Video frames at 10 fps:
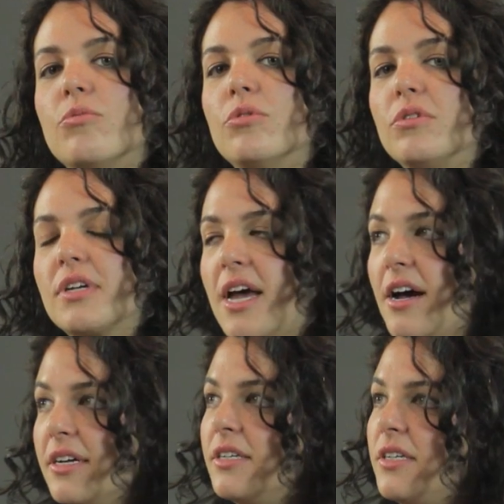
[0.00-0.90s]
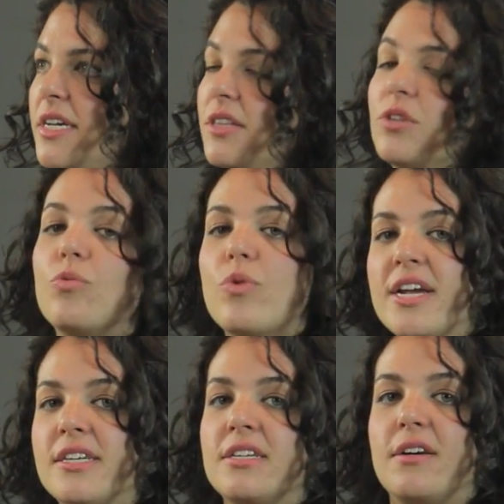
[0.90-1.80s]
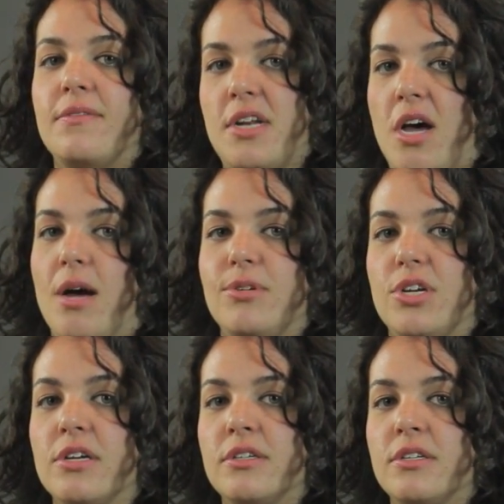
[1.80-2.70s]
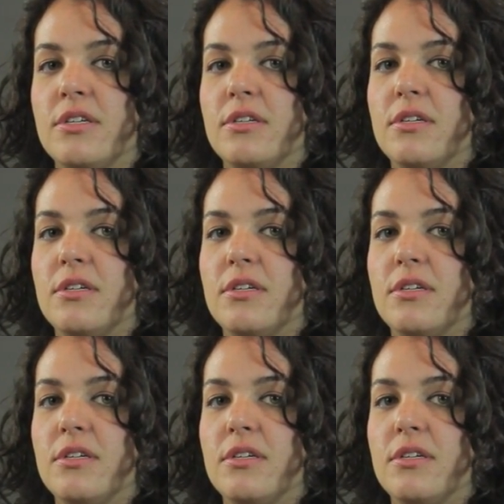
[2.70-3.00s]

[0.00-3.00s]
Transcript: will calculate the weight of an object